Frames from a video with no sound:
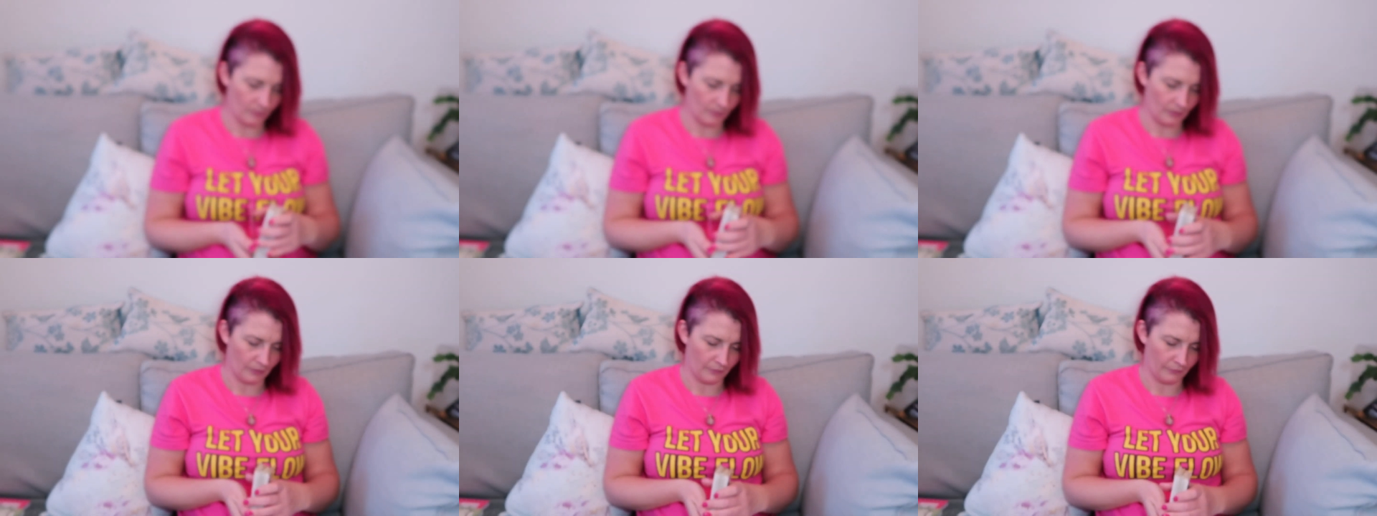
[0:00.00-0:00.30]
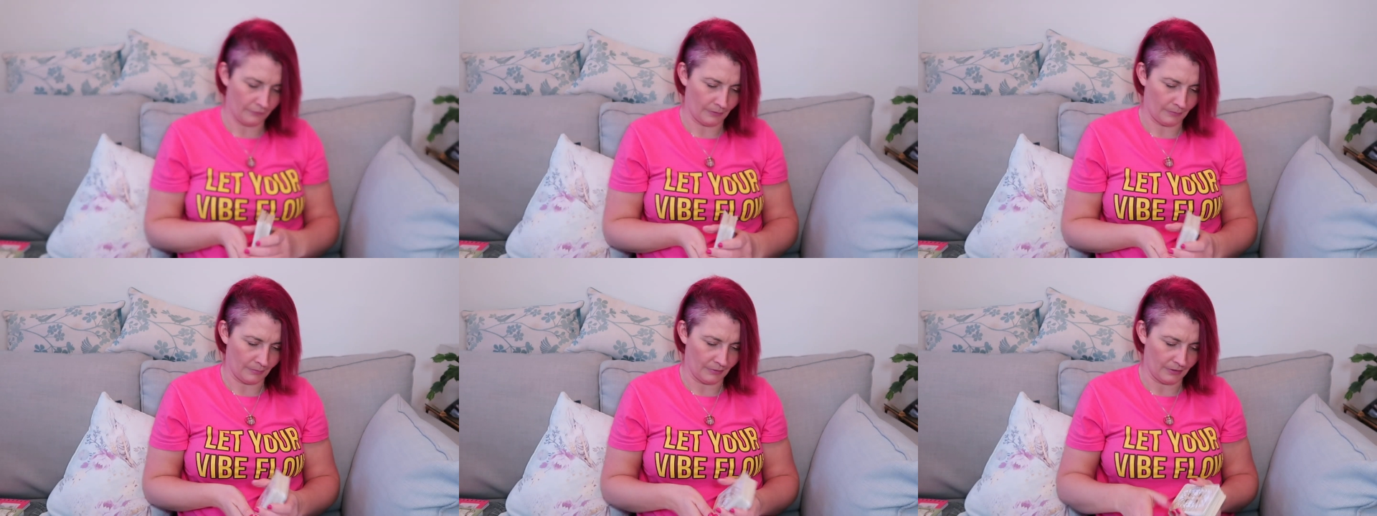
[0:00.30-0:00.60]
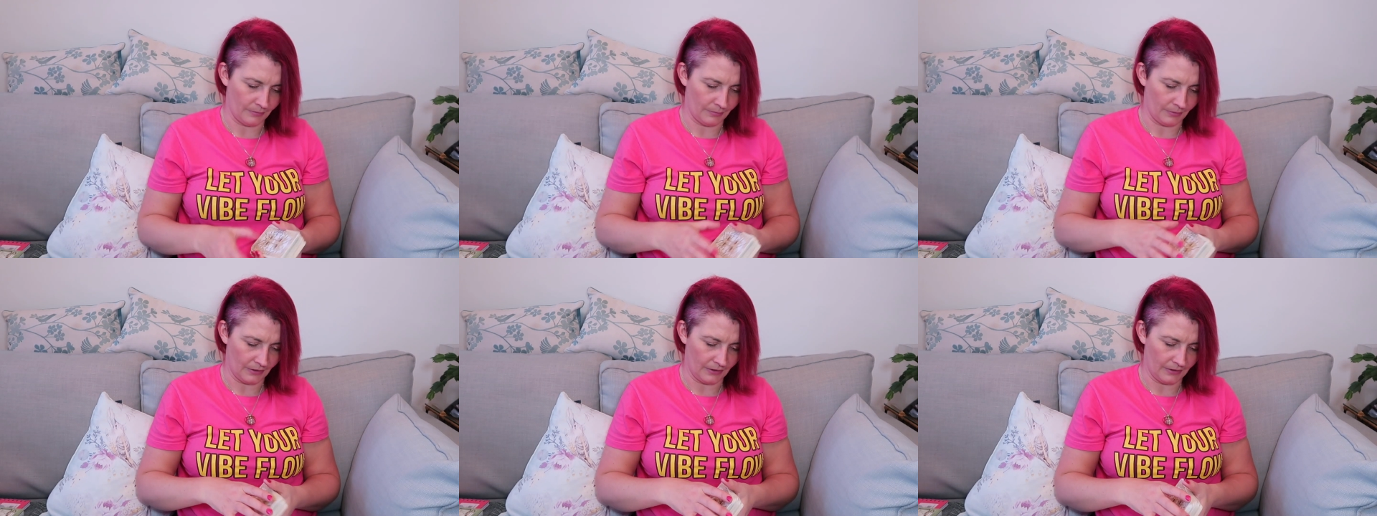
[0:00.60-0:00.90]
do our
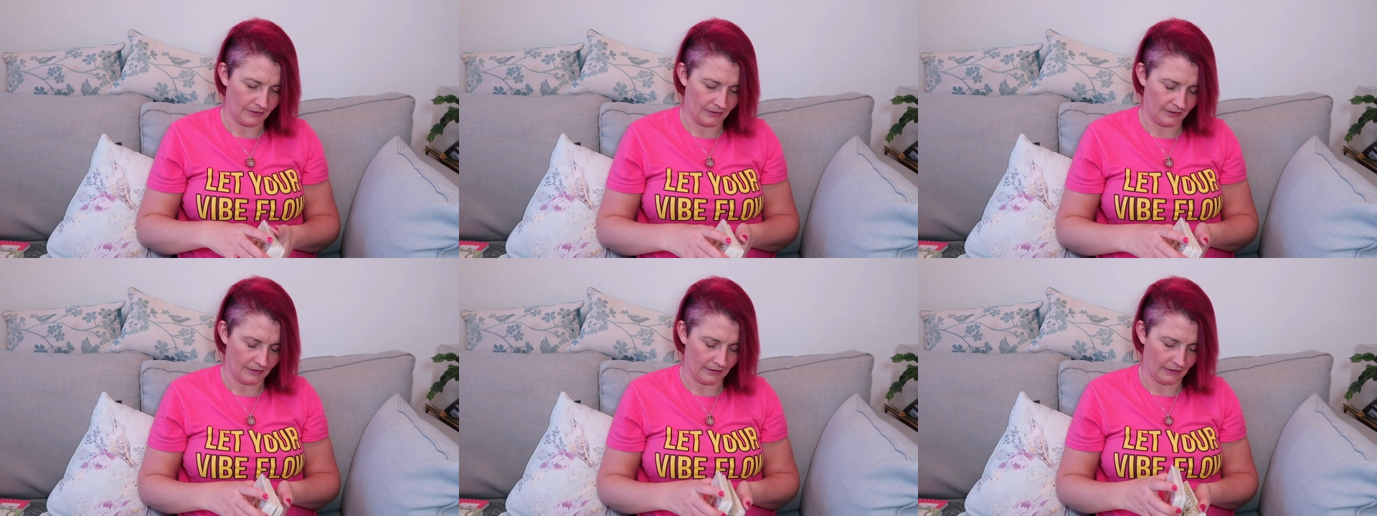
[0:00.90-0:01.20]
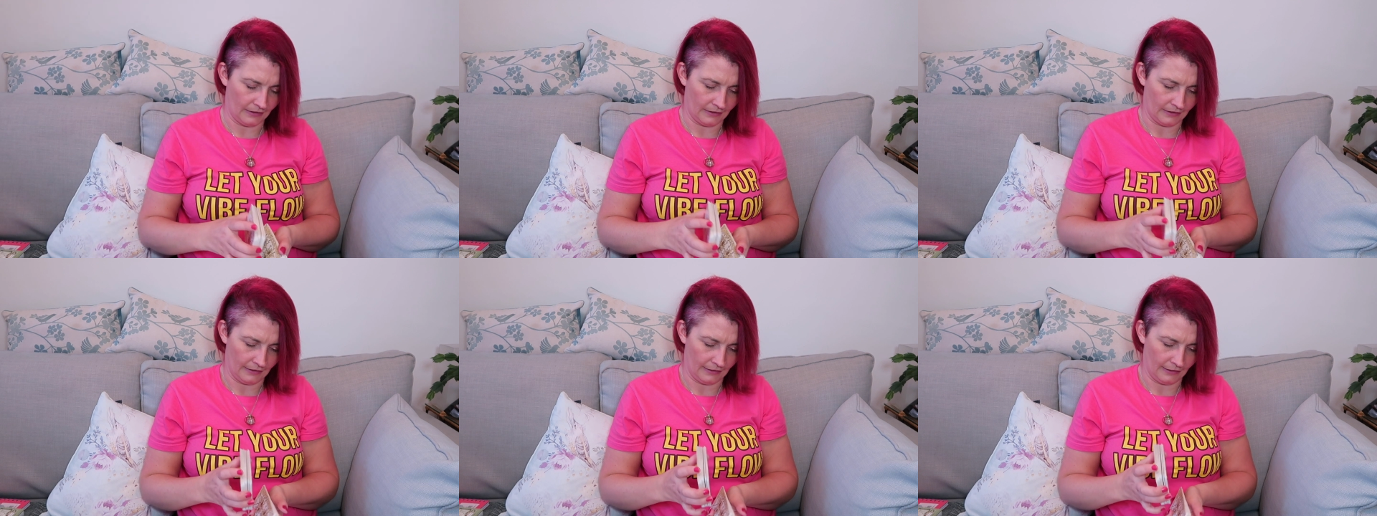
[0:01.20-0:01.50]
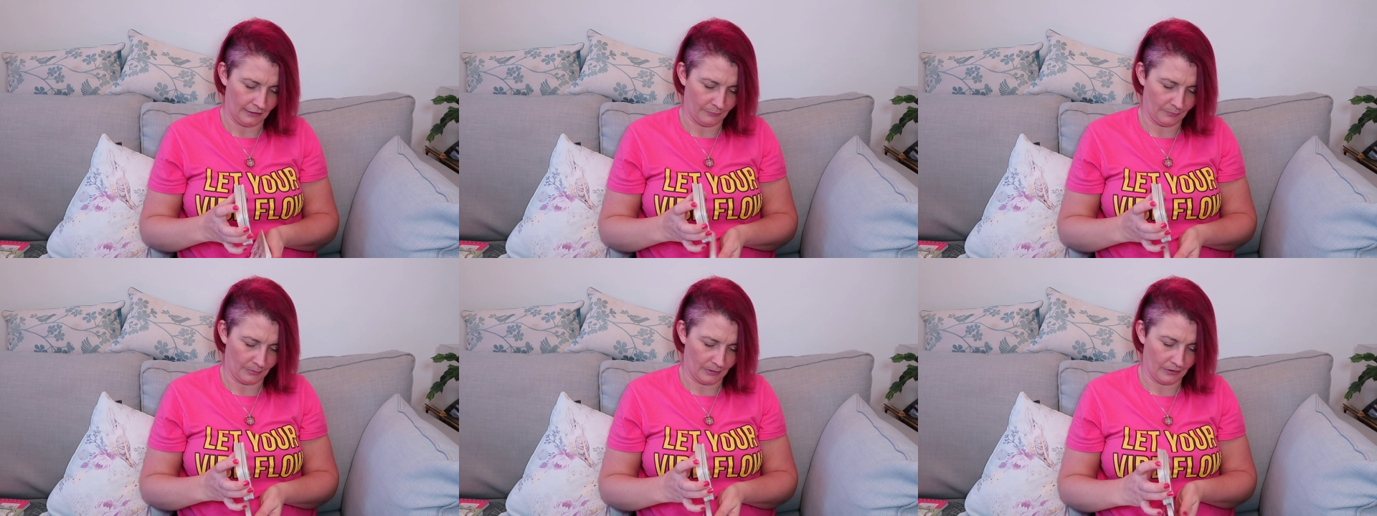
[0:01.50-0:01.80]
fabulous Pisces need to
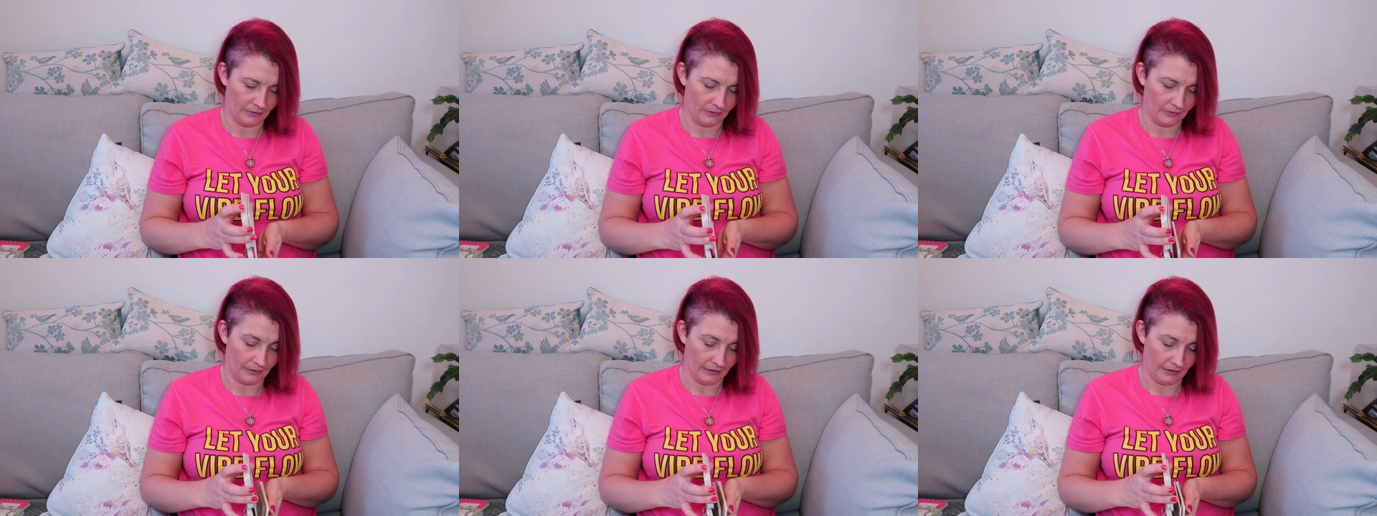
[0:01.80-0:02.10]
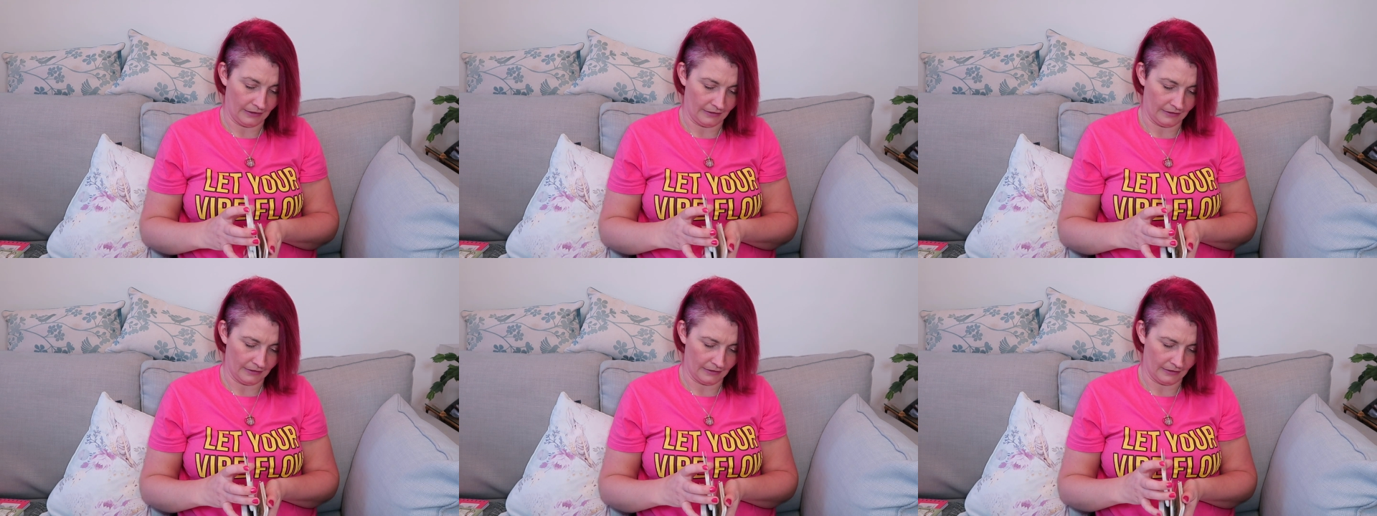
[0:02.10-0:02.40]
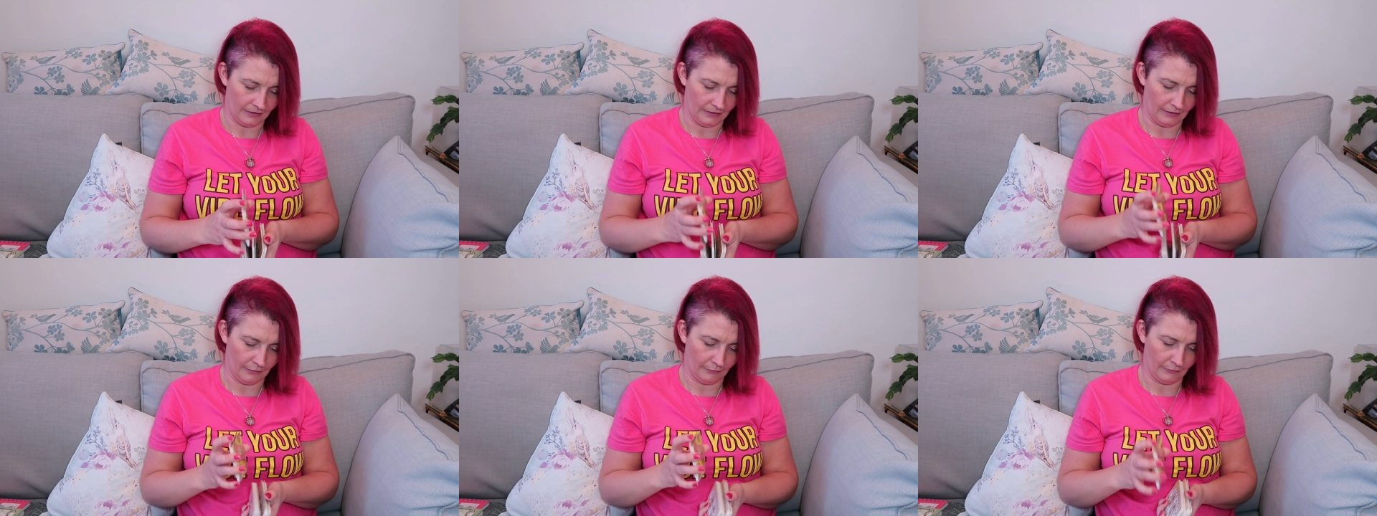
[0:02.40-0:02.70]
leave behind
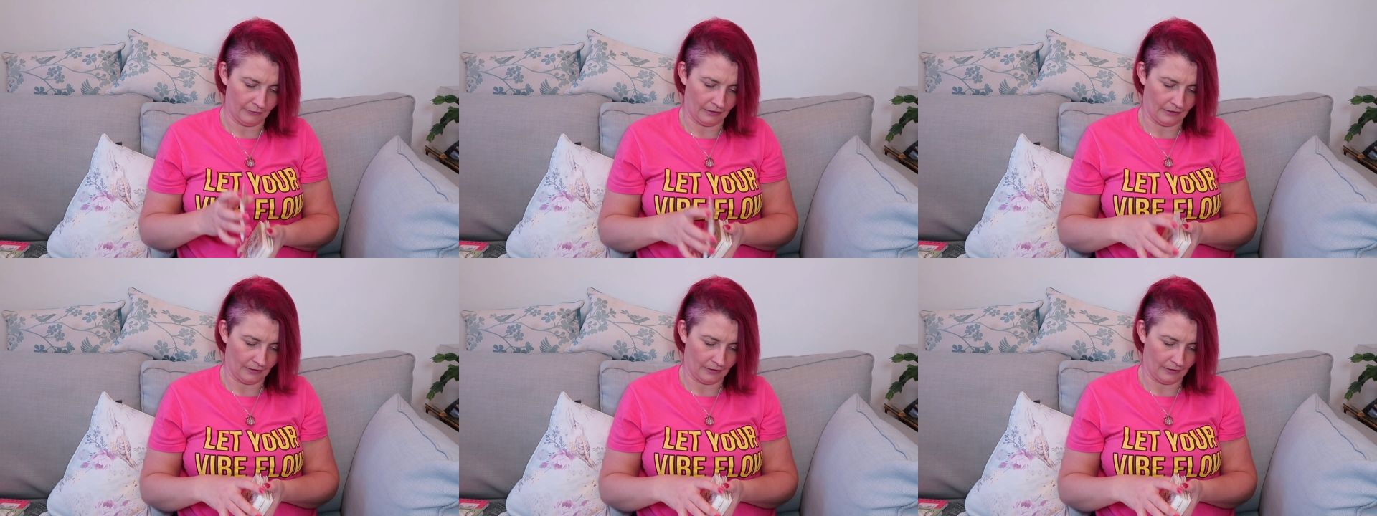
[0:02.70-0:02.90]
and leave